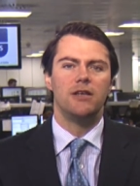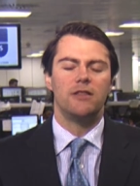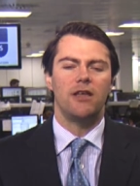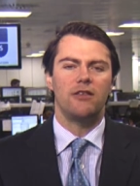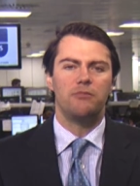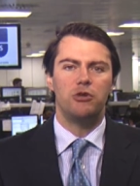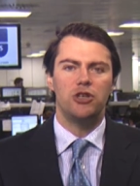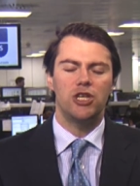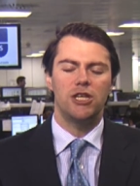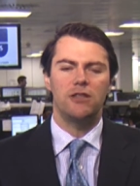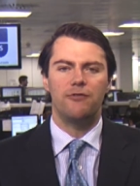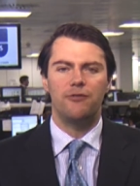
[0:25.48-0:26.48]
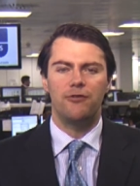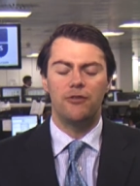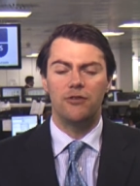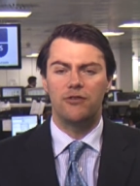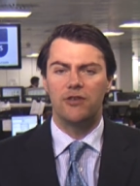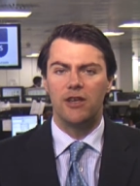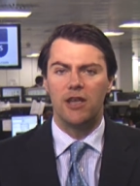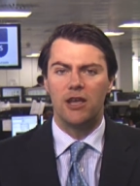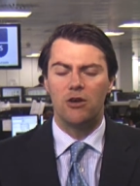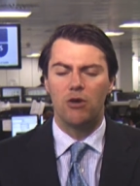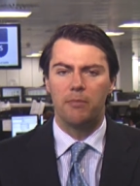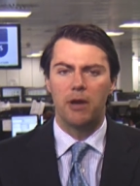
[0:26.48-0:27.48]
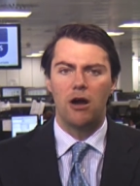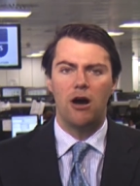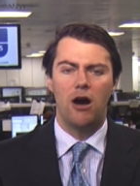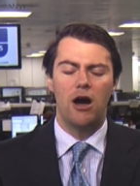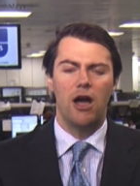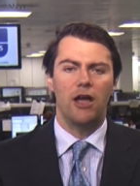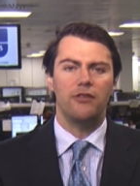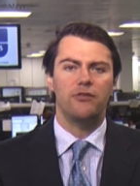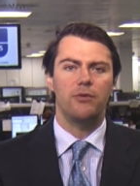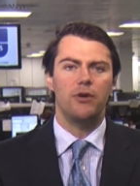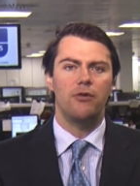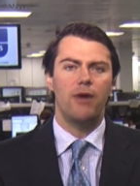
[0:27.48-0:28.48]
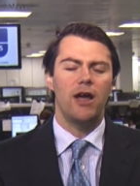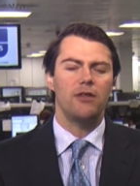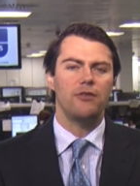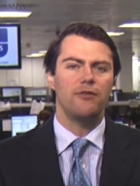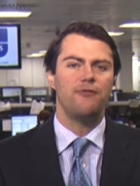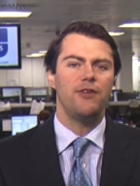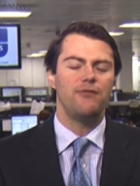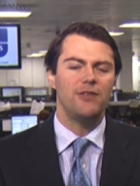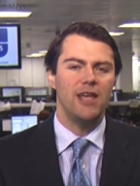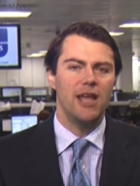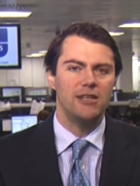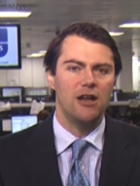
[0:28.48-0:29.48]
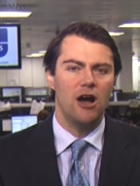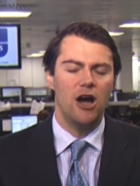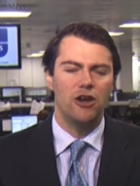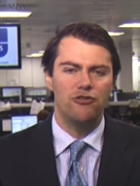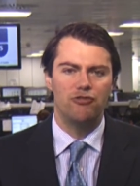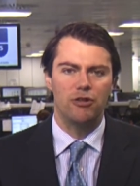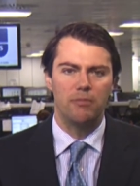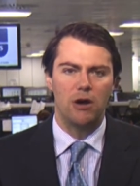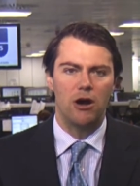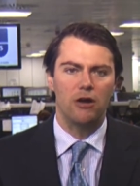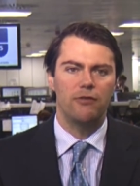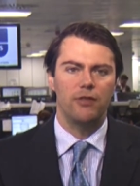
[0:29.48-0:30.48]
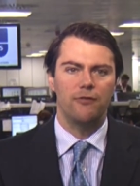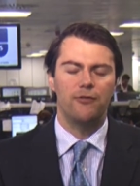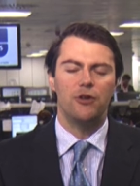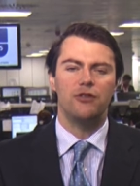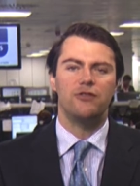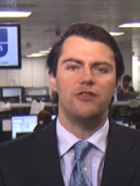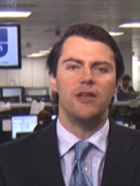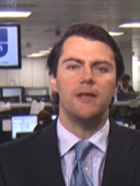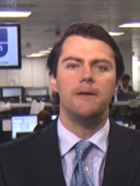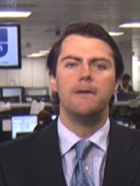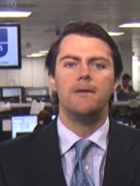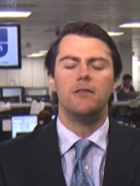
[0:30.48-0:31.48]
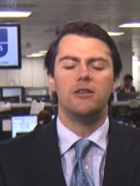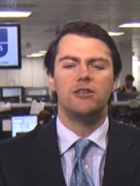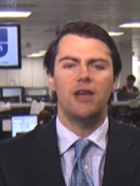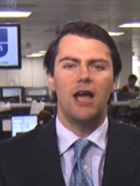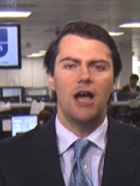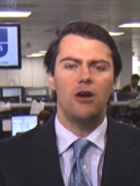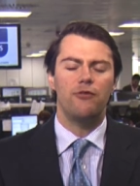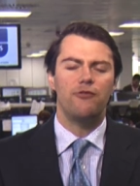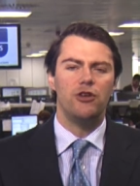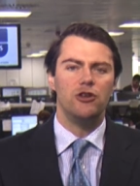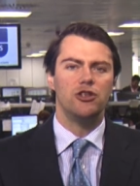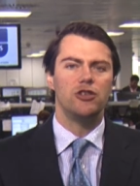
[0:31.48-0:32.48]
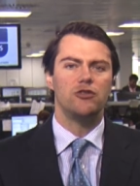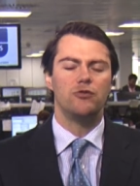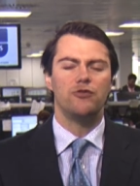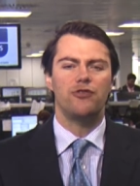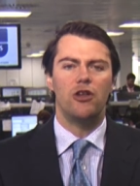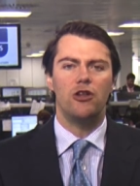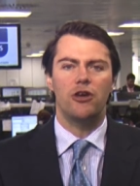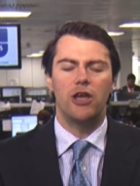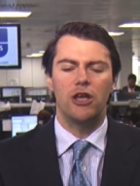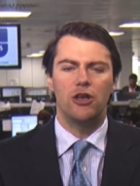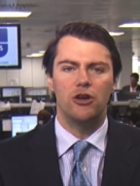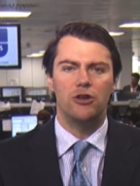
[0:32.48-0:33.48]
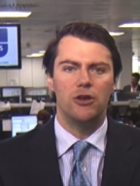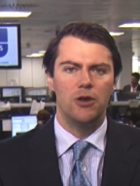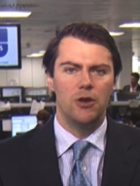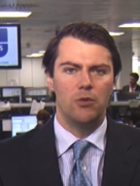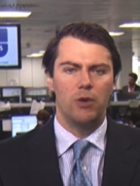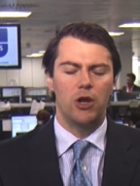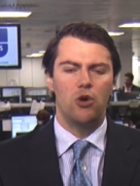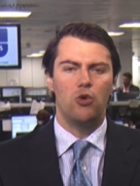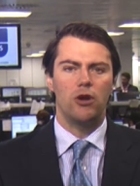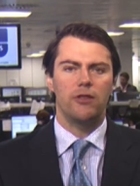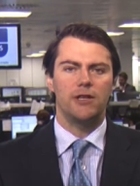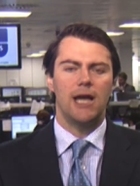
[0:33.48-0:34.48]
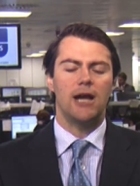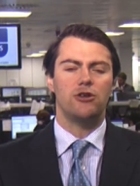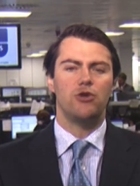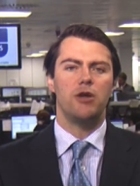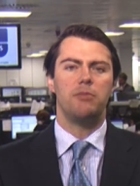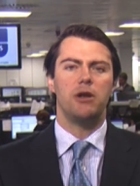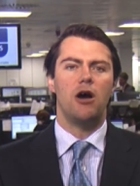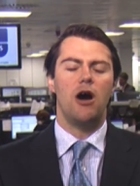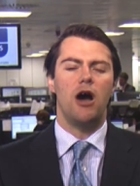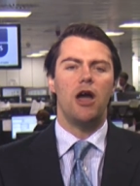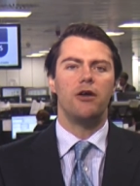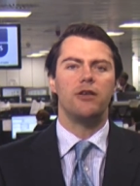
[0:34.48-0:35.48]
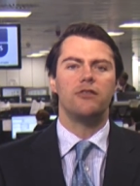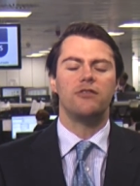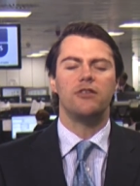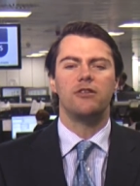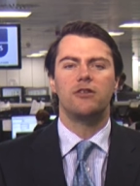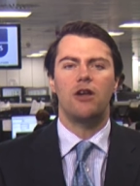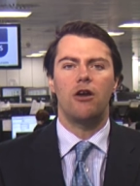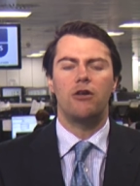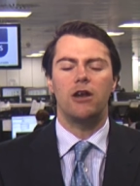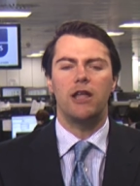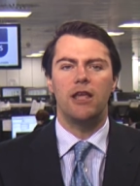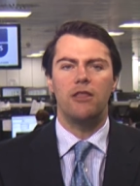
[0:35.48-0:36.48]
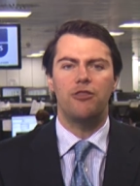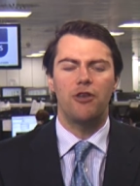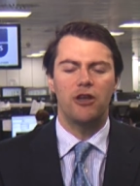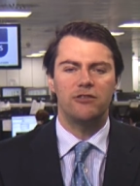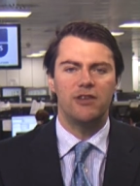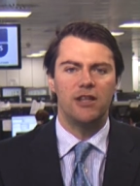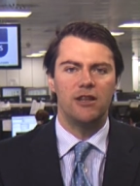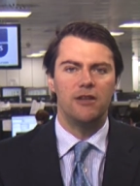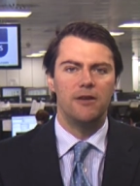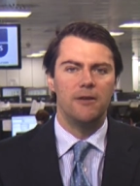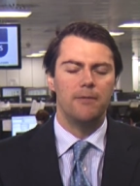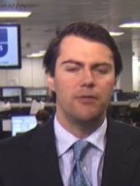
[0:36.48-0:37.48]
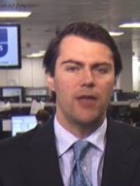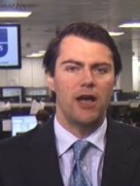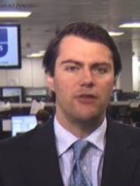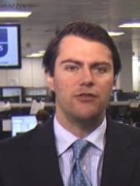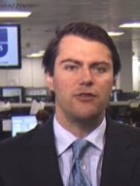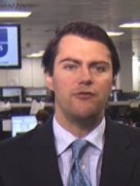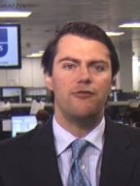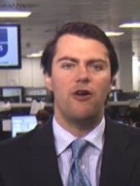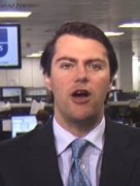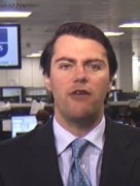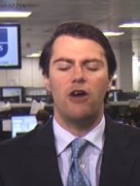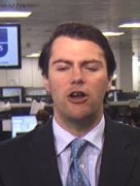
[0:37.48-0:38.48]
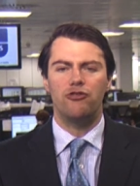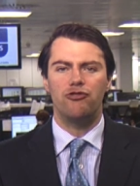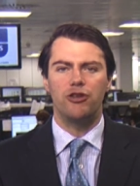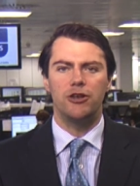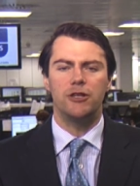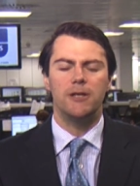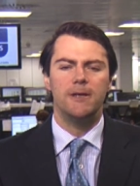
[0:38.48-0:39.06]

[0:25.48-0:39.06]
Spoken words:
that's pushing the FTSE quite a bit higher. So we're around the 5,800 mark for the FTSE. The Dow futures also looking good. We're calling the Dow to open higher. It's at currently 13,500.